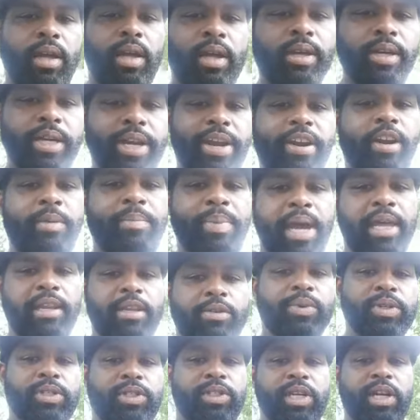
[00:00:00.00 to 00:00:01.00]
Derek Bailey,
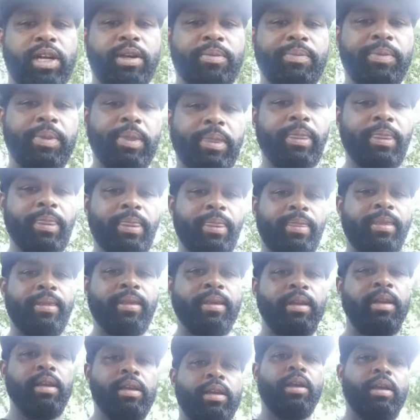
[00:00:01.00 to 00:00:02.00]
what's up?
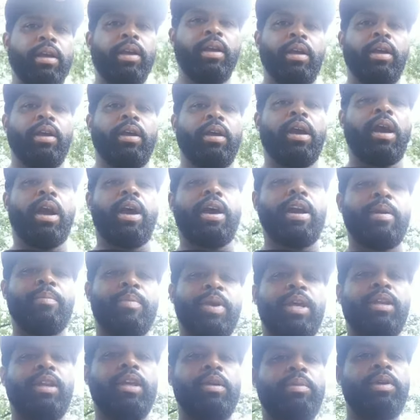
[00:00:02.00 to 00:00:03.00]
All right,
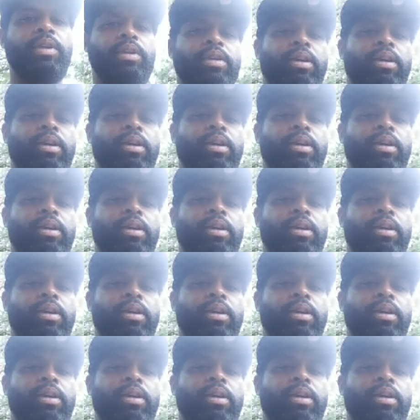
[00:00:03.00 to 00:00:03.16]
man. Let me